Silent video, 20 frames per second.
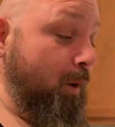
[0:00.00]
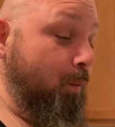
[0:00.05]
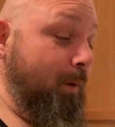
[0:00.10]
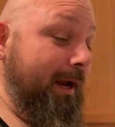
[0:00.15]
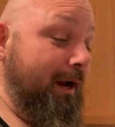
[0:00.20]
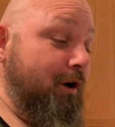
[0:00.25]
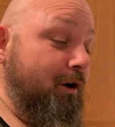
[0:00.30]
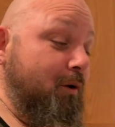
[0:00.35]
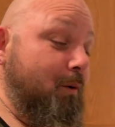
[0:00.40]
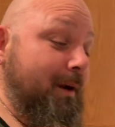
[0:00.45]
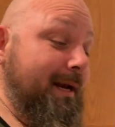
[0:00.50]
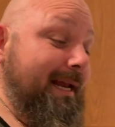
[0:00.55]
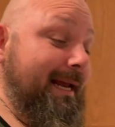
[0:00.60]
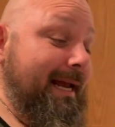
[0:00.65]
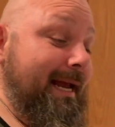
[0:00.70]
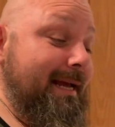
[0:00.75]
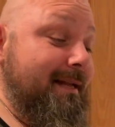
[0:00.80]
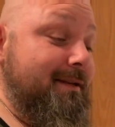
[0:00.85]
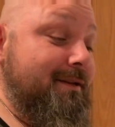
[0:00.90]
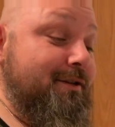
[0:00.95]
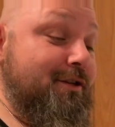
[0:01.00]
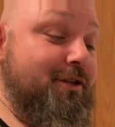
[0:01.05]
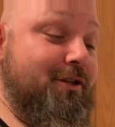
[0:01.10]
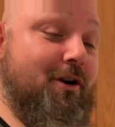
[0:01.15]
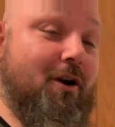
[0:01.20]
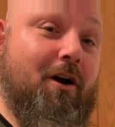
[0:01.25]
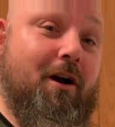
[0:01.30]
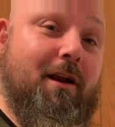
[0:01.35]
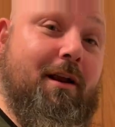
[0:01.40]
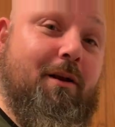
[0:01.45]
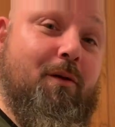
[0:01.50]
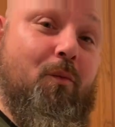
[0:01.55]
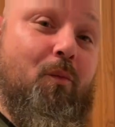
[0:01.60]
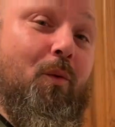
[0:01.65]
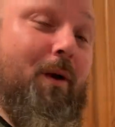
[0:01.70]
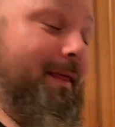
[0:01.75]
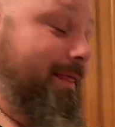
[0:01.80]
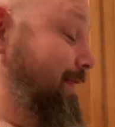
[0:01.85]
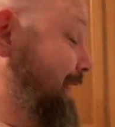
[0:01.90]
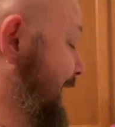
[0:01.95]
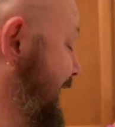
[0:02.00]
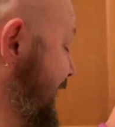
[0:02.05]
We are going to get started with